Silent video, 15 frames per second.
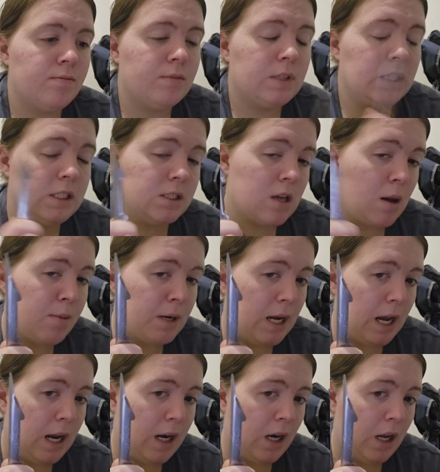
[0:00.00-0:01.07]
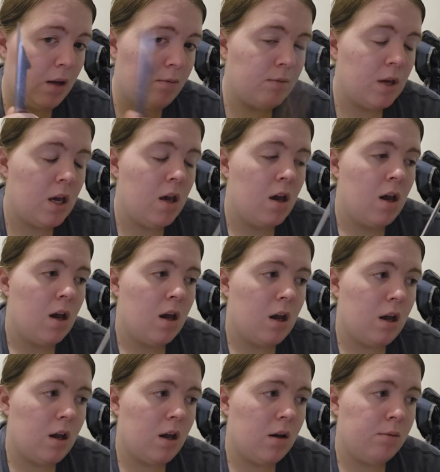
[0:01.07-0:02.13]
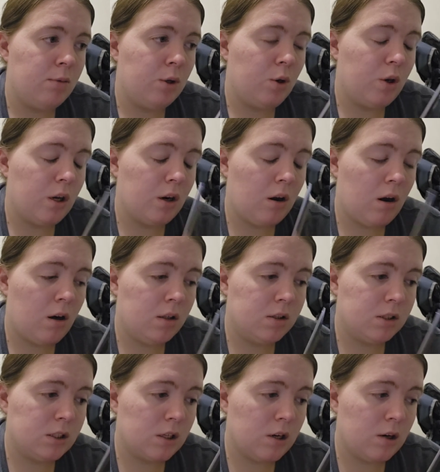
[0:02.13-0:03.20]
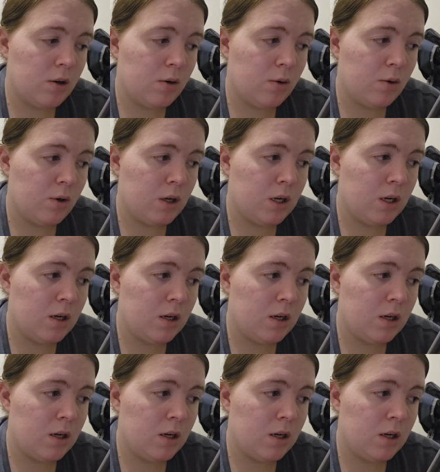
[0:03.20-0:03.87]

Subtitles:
these come in handy. You can also,